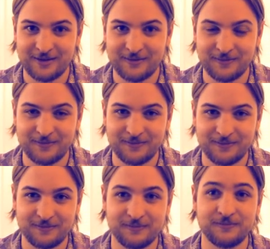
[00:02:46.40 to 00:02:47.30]

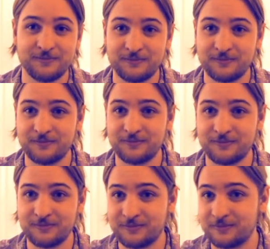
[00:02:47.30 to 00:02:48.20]

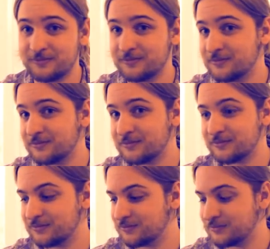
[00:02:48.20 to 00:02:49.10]

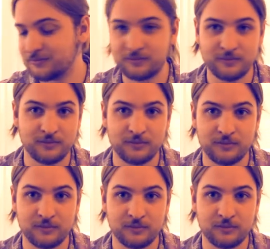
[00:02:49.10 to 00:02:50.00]

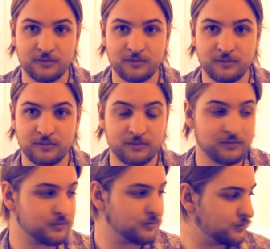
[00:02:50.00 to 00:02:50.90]

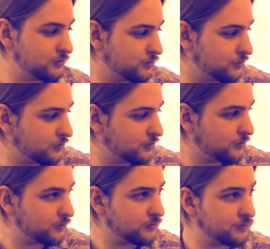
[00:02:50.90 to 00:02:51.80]

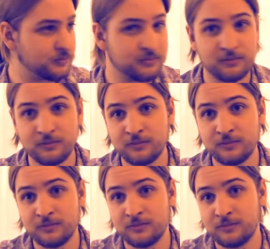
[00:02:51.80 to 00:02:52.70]

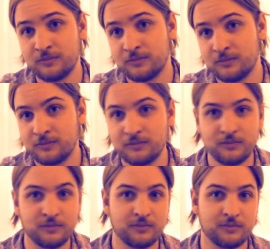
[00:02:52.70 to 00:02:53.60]

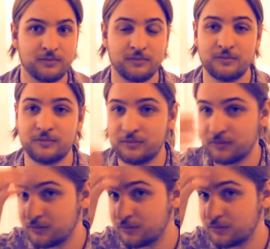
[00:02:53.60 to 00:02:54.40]
(silent)